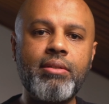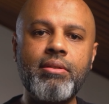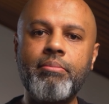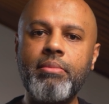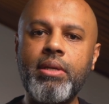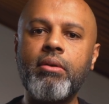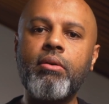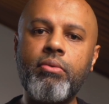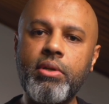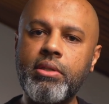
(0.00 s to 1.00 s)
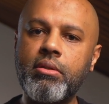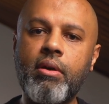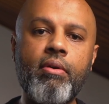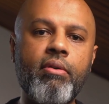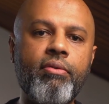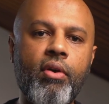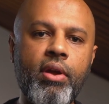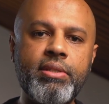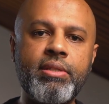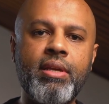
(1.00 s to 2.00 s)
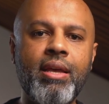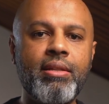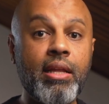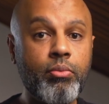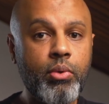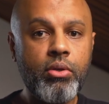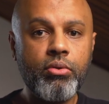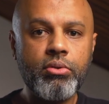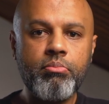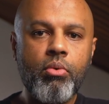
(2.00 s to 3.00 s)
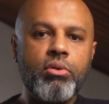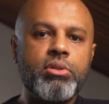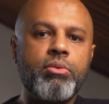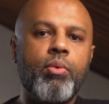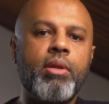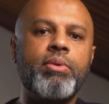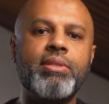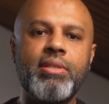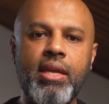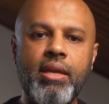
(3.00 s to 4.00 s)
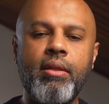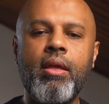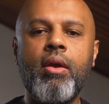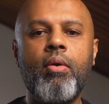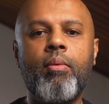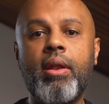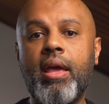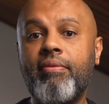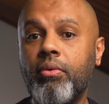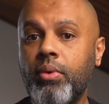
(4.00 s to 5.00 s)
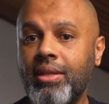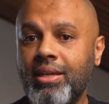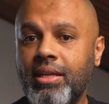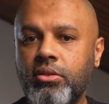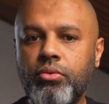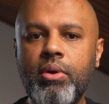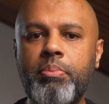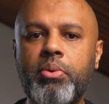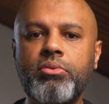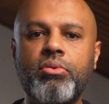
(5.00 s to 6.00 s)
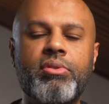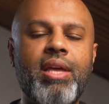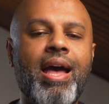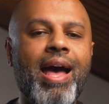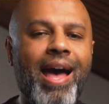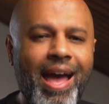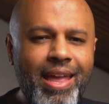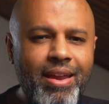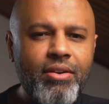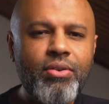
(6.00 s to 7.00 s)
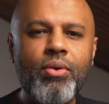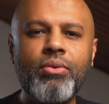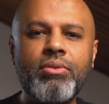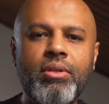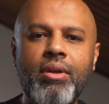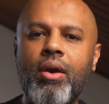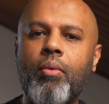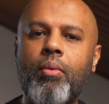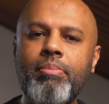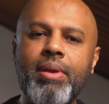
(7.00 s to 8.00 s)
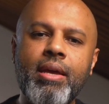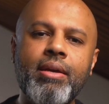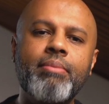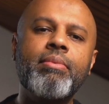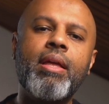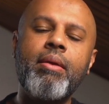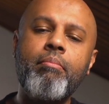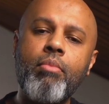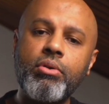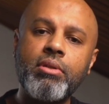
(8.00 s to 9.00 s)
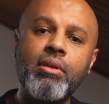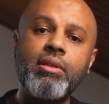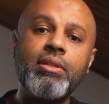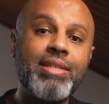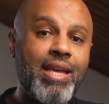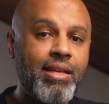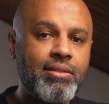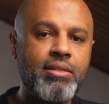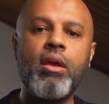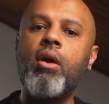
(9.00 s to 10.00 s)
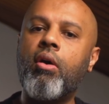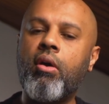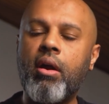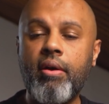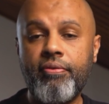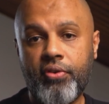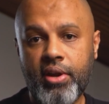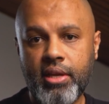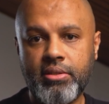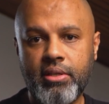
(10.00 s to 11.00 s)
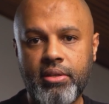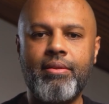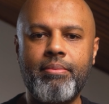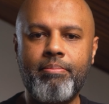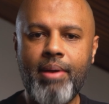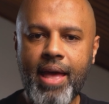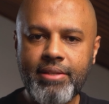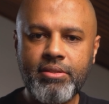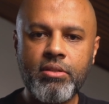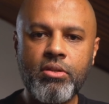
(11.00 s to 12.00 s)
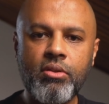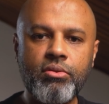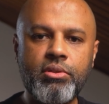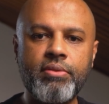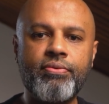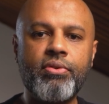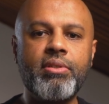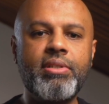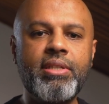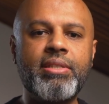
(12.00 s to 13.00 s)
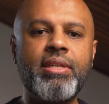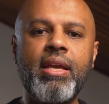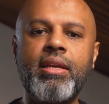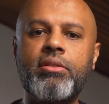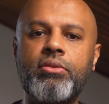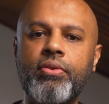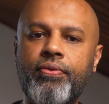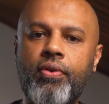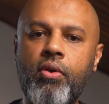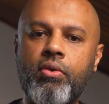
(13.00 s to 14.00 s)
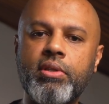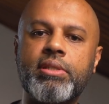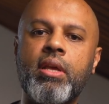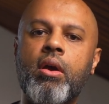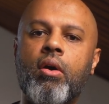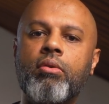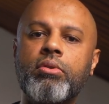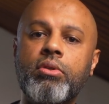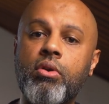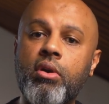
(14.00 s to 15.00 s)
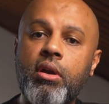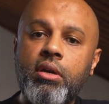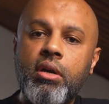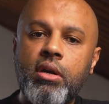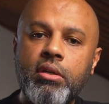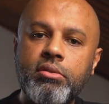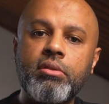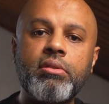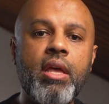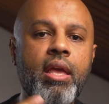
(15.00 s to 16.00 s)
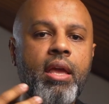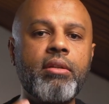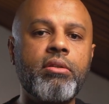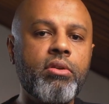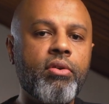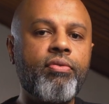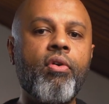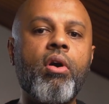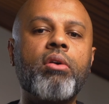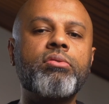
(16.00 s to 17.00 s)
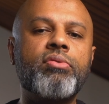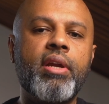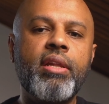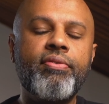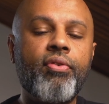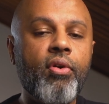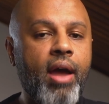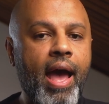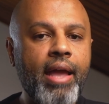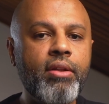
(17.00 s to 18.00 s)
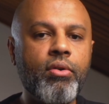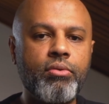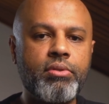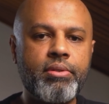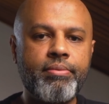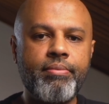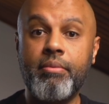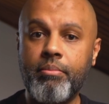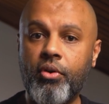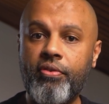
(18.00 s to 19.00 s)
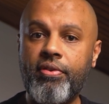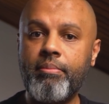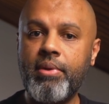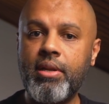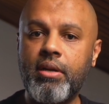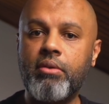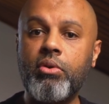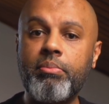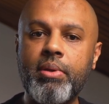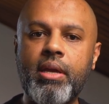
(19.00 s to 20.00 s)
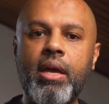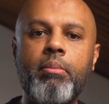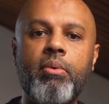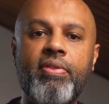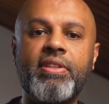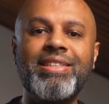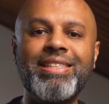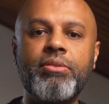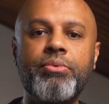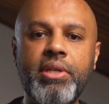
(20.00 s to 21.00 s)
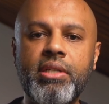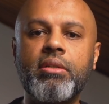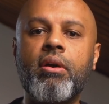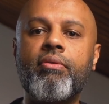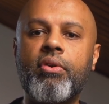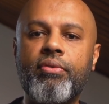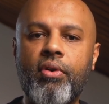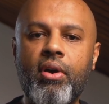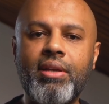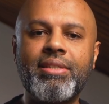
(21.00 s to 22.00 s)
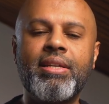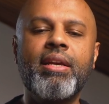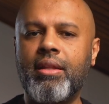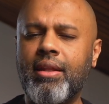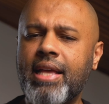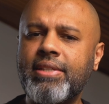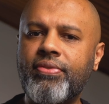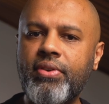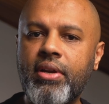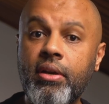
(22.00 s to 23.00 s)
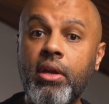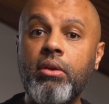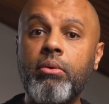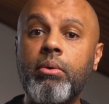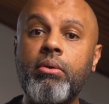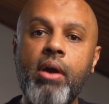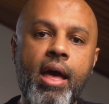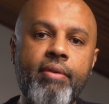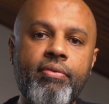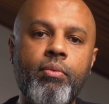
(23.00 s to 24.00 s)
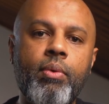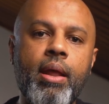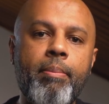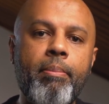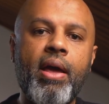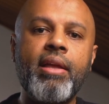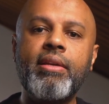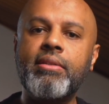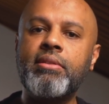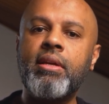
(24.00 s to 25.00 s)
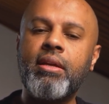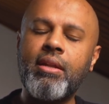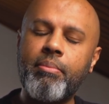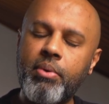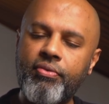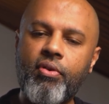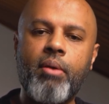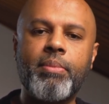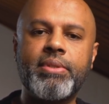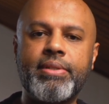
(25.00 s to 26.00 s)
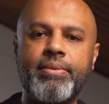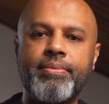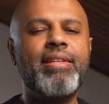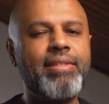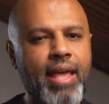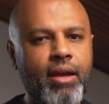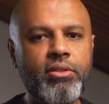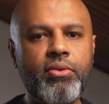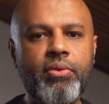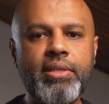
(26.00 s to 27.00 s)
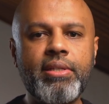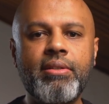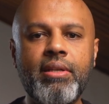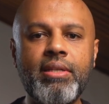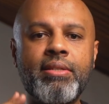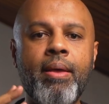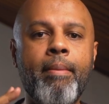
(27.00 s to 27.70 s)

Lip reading: the middle region of our voice that we use most when we sing, whenever we need to reproduce a higher note, we become emotionally tense or afraid. The best solution for this is to focus on your rehearsals and your vocal training for high notes. The more familiar you become with this region of your voice, the less fear you will have when applying it in a performance. The second reason is